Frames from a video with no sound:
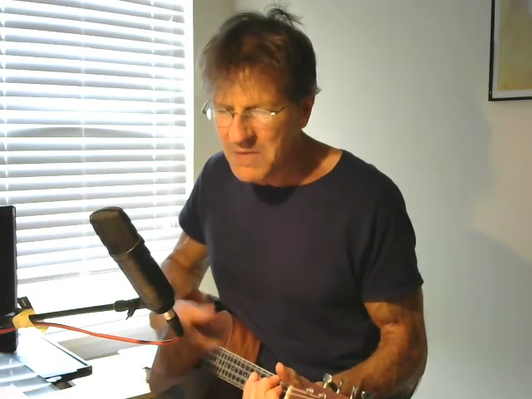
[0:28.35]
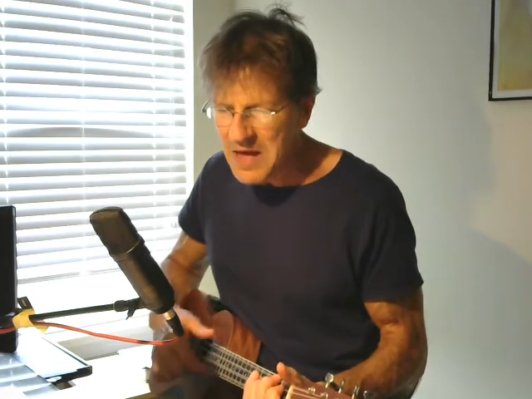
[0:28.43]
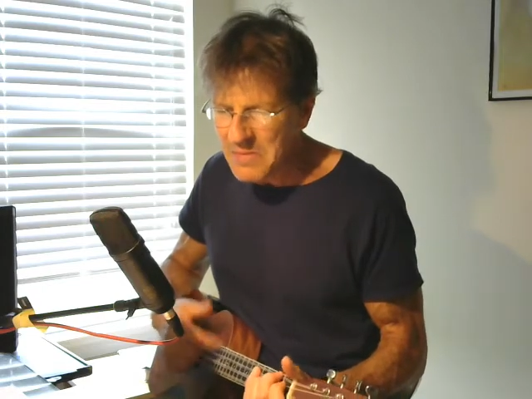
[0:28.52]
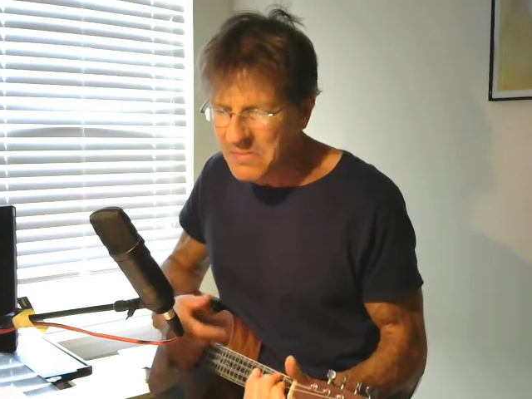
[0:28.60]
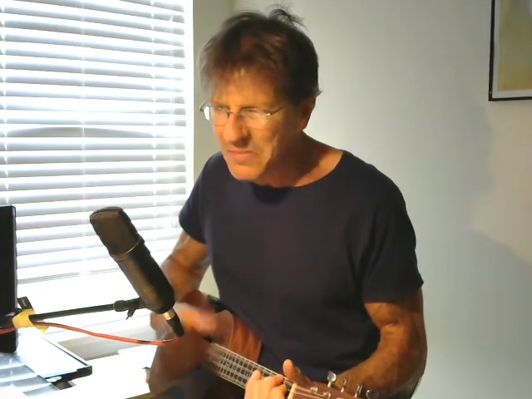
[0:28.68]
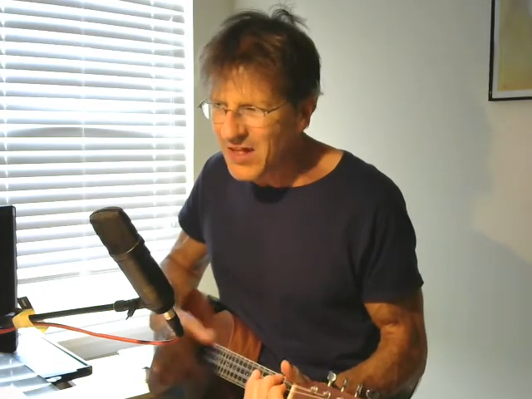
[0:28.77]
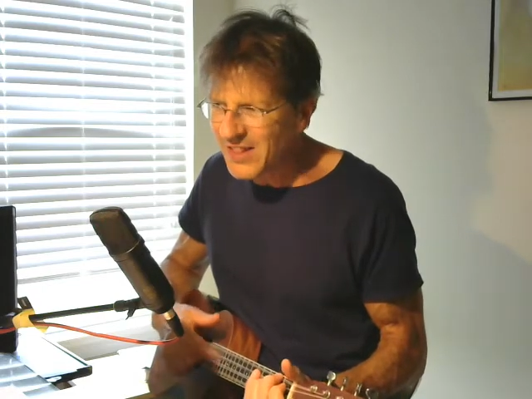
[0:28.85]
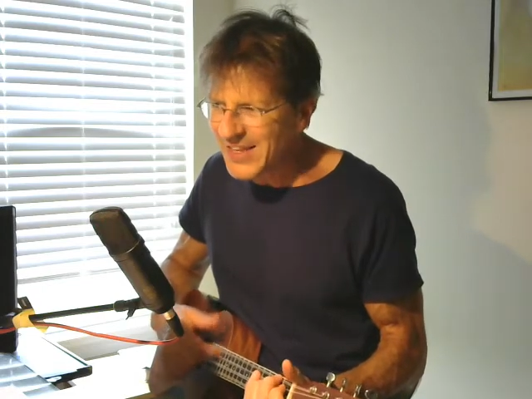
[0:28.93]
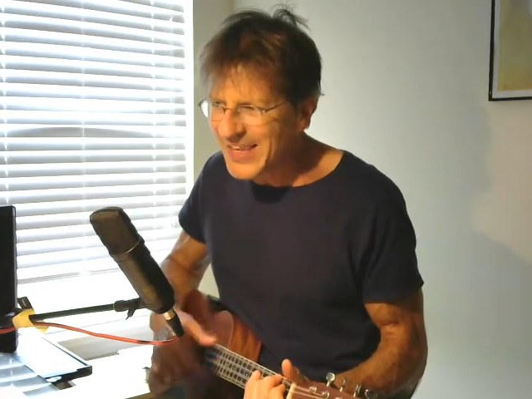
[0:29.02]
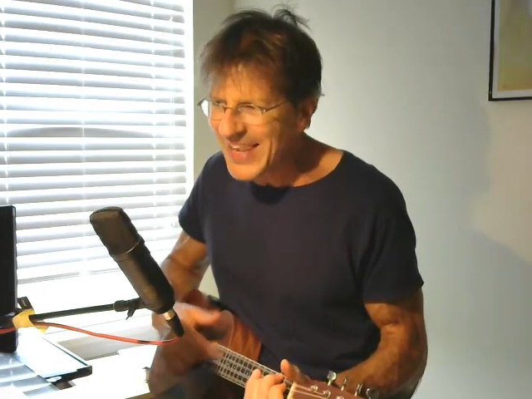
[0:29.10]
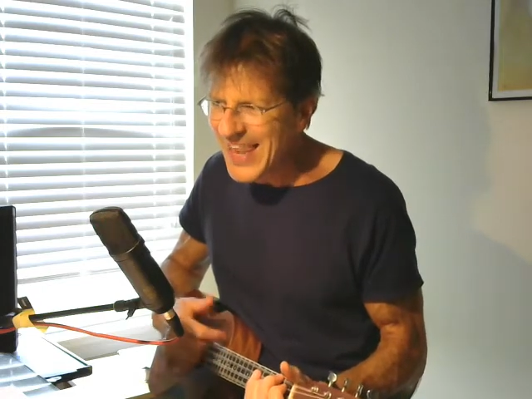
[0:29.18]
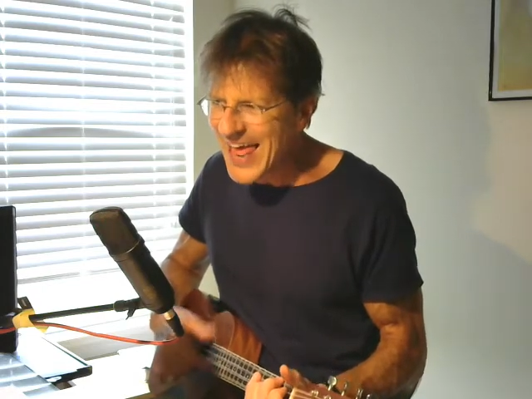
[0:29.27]
My mother
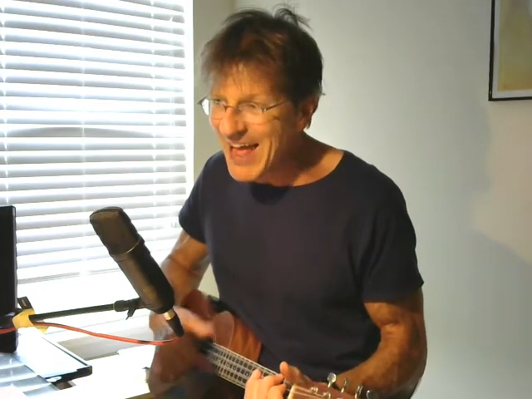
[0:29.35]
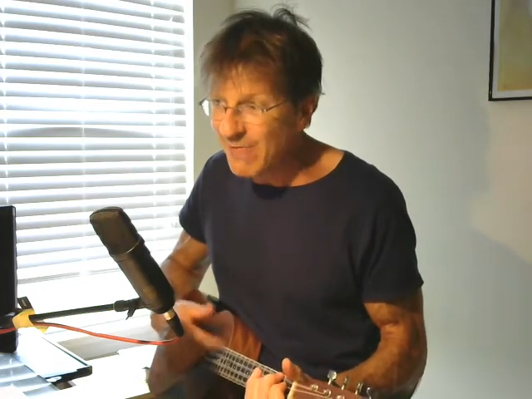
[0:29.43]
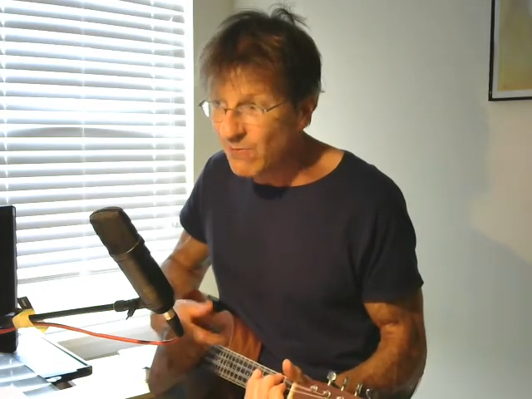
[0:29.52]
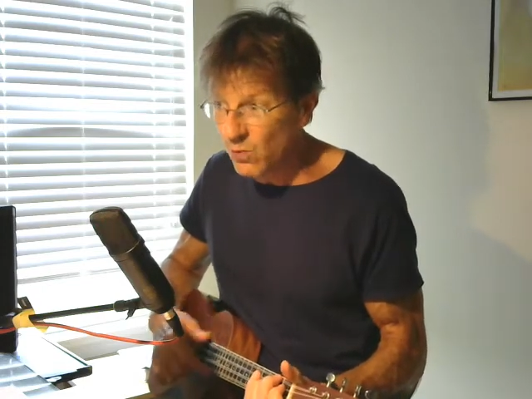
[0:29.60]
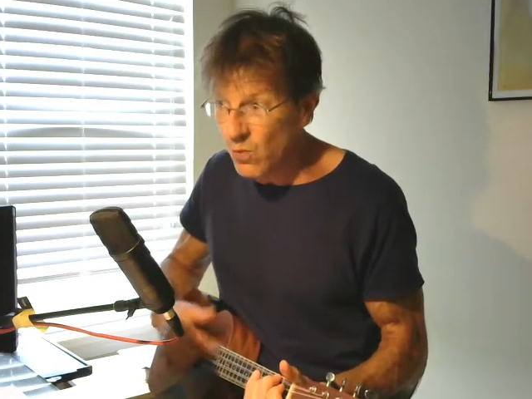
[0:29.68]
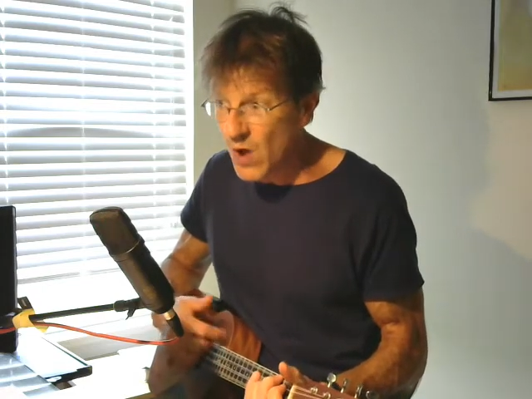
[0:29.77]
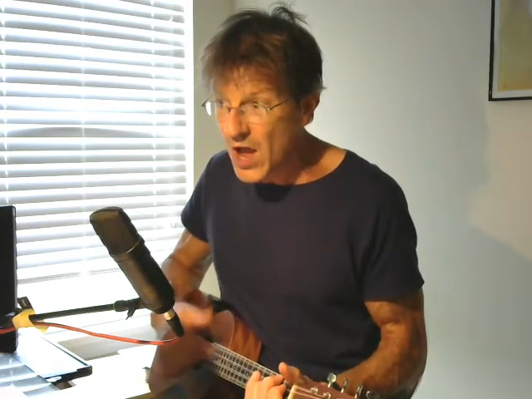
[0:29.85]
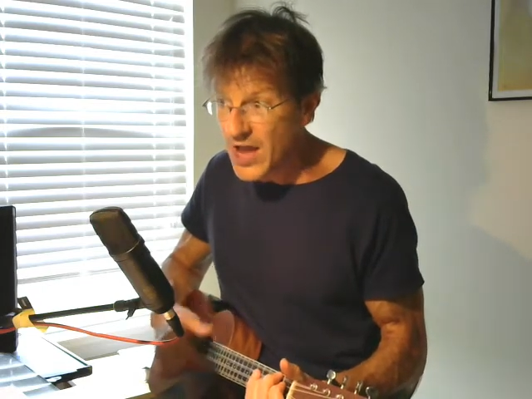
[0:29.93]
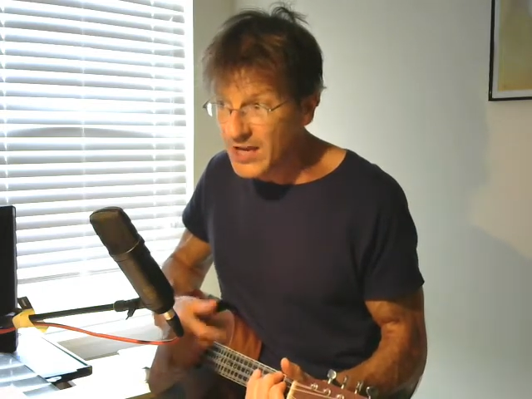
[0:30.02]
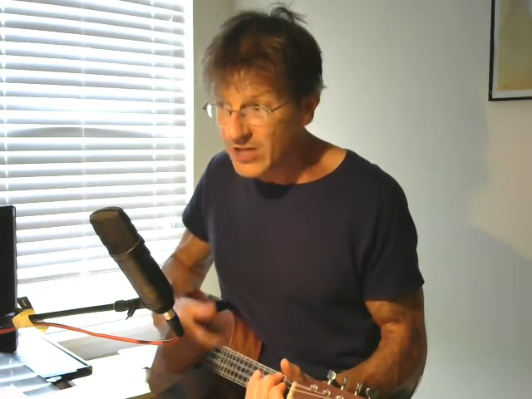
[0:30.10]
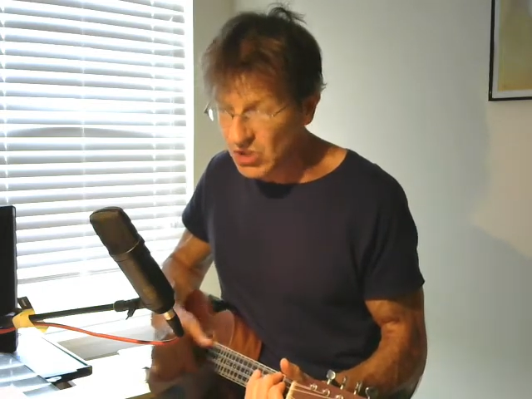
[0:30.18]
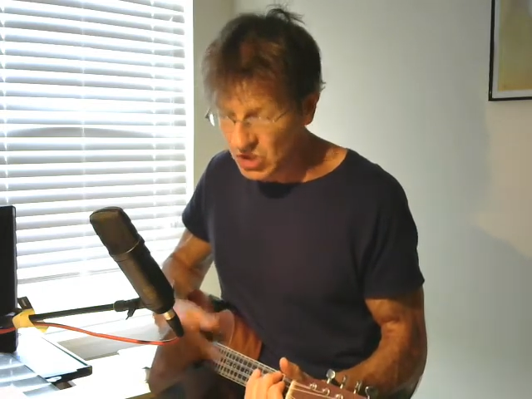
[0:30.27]
laughed the
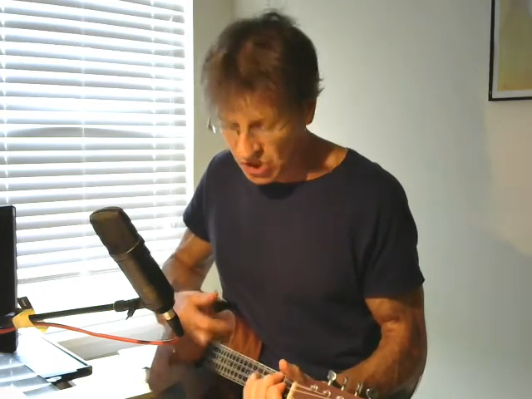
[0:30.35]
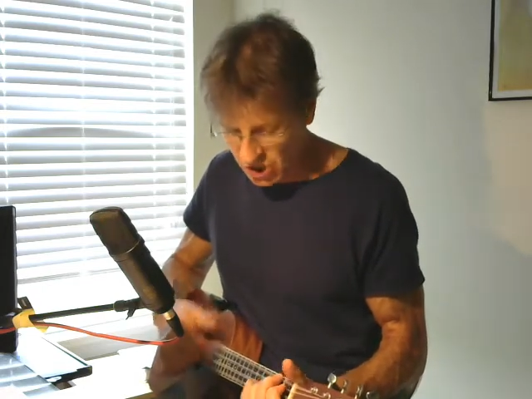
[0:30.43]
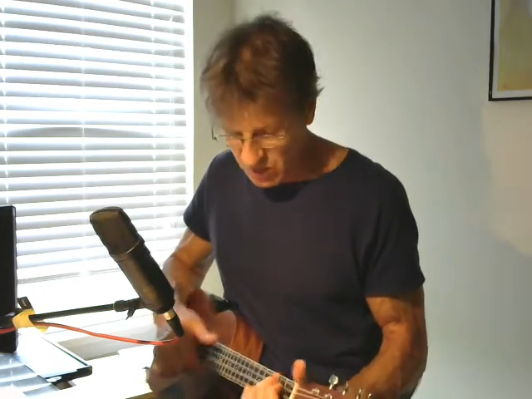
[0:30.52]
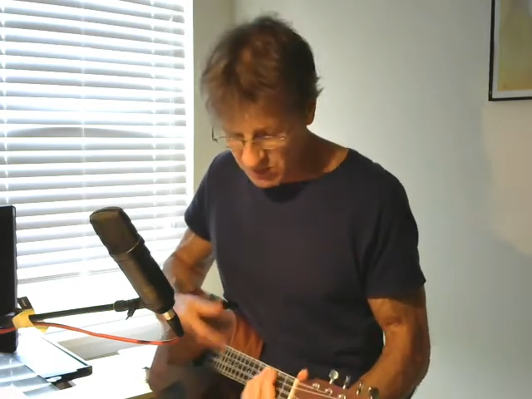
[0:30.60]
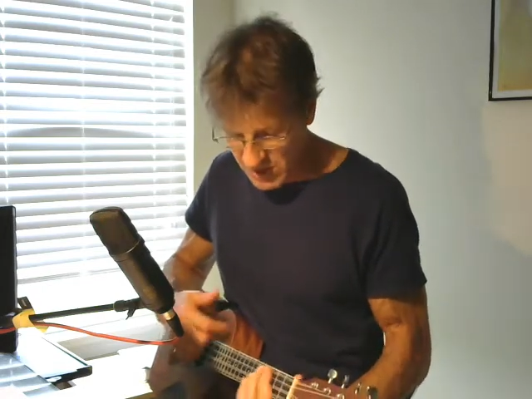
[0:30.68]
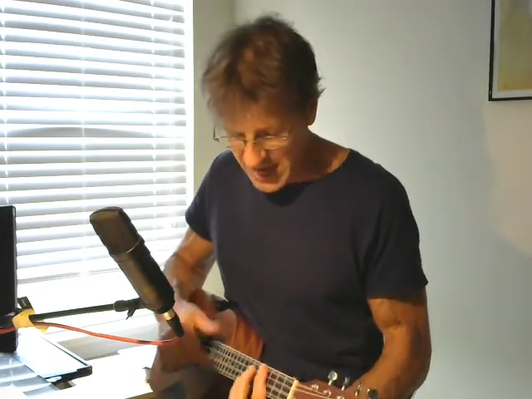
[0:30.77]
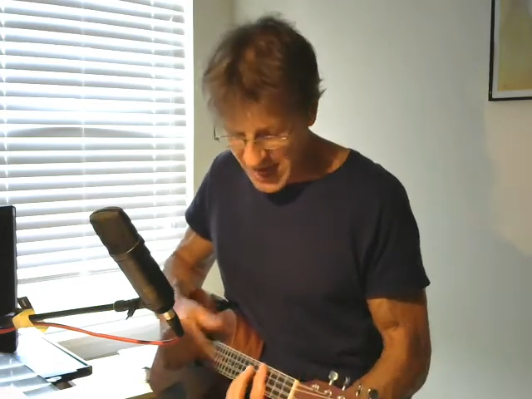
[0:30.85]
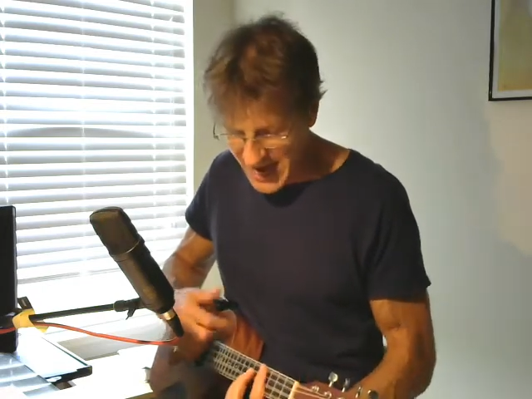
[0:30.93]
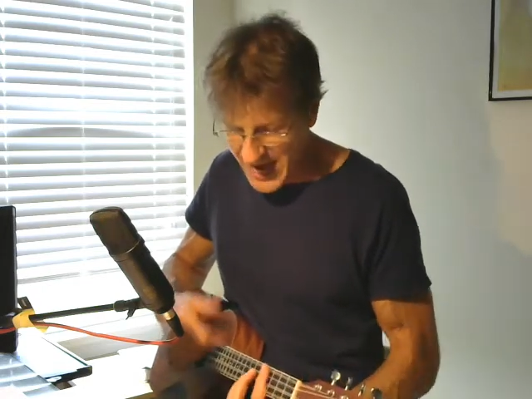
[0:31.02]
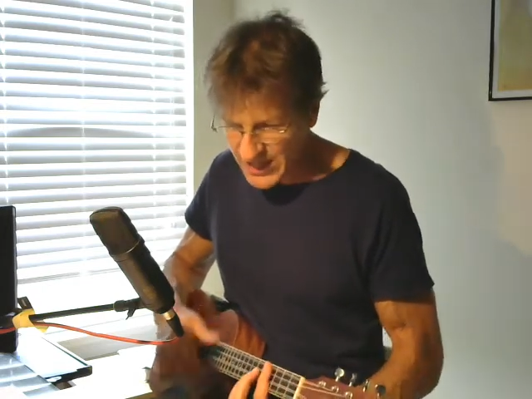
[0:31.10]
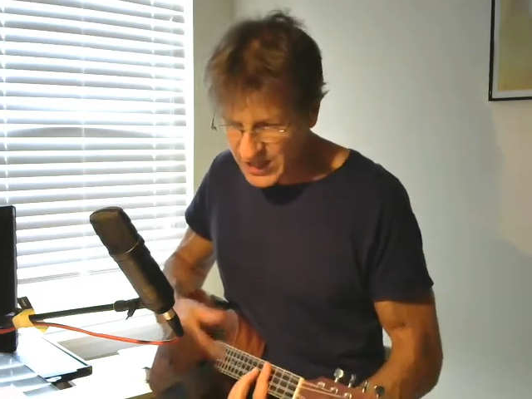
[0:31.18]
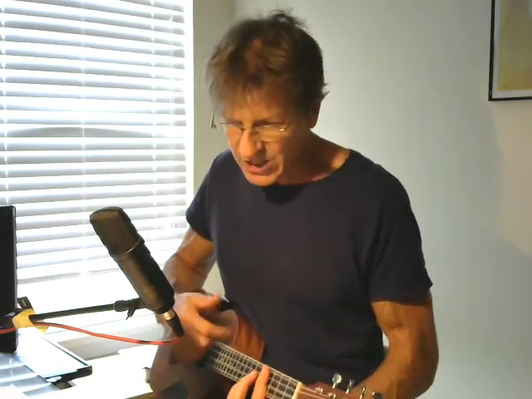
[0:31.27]
way some
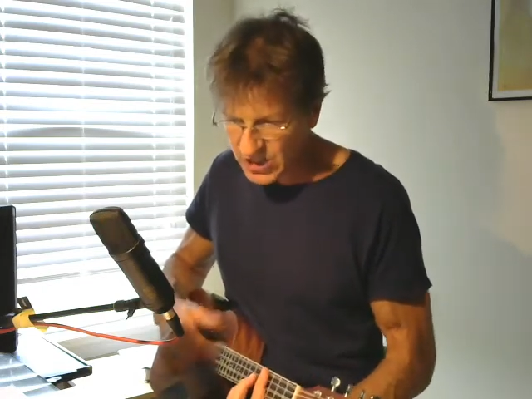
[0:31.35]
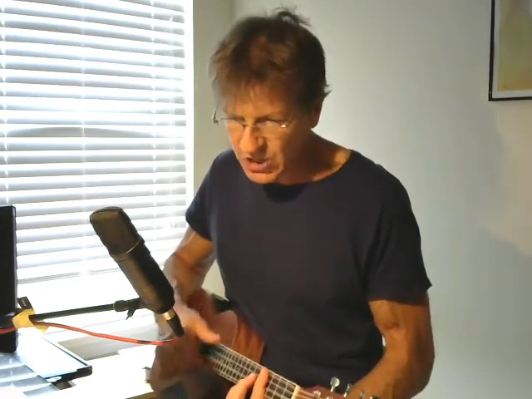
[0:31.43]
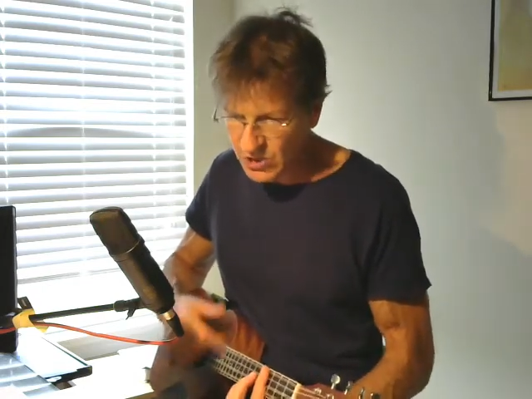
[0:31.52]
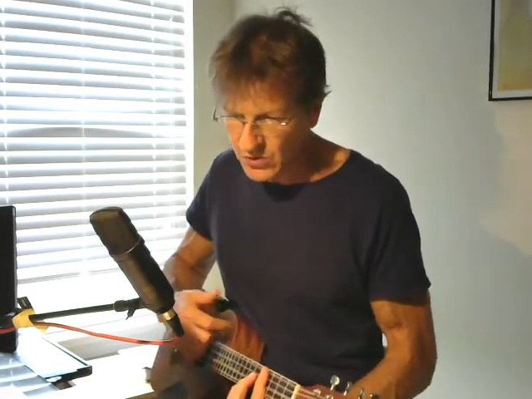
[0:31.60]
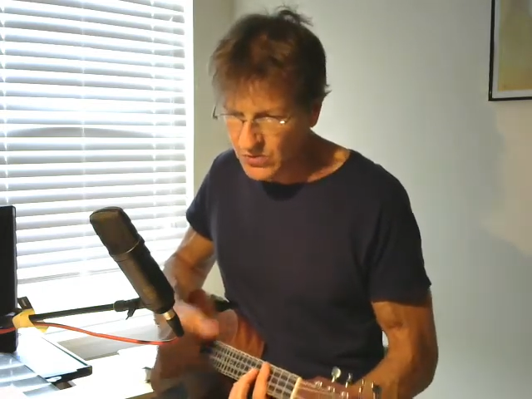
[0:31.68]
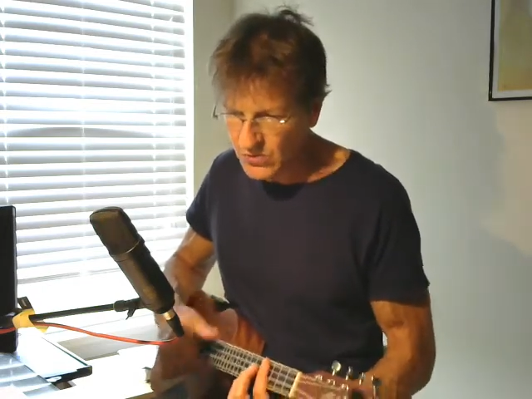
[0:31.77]
ladies do.